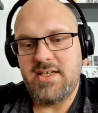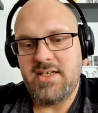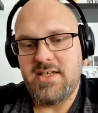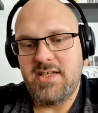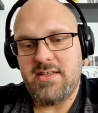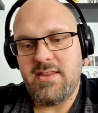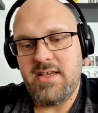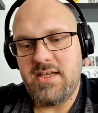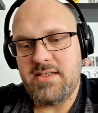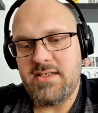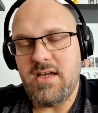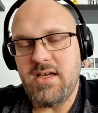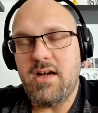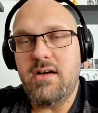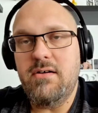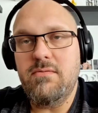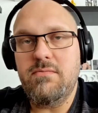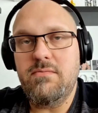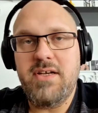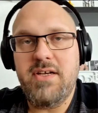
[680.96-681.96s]
these are
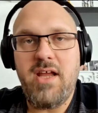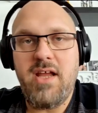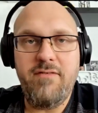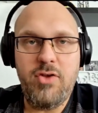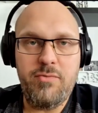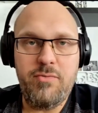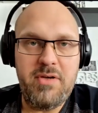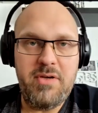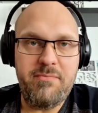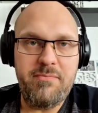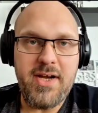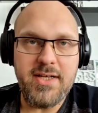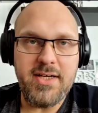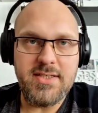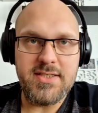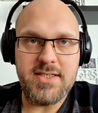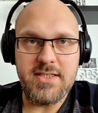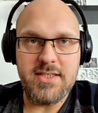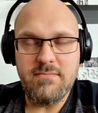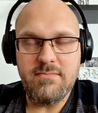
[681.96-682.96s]
what have you been
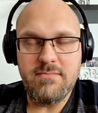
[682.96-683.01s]
practicing?